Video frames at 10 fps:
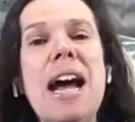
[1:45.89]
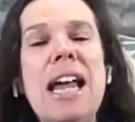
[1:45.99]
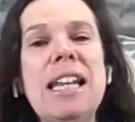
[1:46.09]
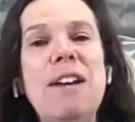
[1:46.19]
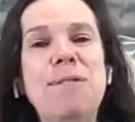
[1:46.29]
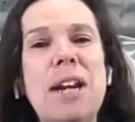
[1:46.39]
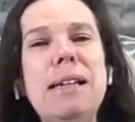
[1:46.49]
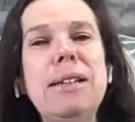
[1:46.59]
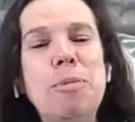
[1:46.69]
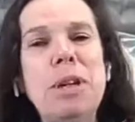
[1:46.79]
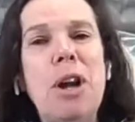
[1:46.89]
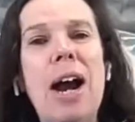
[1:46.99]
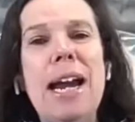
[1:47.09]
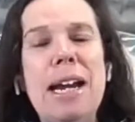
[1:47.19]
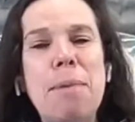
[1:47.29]
I left it a little bit
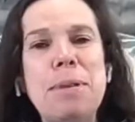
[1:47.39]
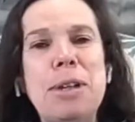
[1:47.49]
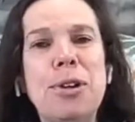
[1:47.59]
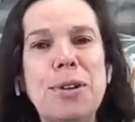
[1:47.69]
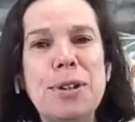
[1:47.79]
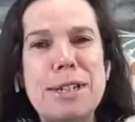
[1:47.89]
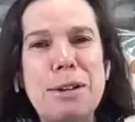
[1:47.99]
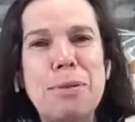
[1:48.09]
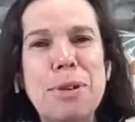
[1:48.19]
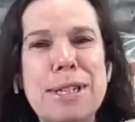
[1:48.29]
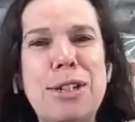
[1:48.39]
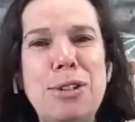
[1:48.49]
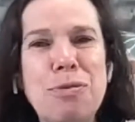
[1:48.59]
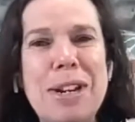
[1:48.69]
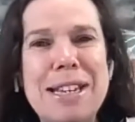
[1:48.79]
higher because it was
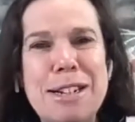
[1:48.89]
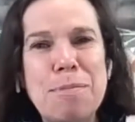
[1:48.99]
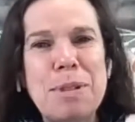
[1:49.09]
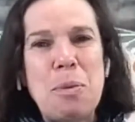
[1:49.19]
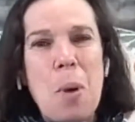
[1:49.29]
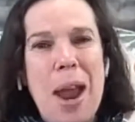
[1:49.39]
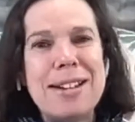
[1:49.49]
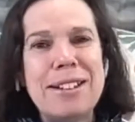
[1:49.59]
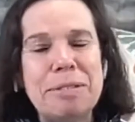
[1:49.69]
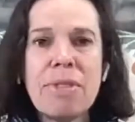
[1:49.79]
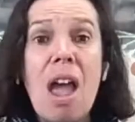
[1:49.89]
still reasonably wet.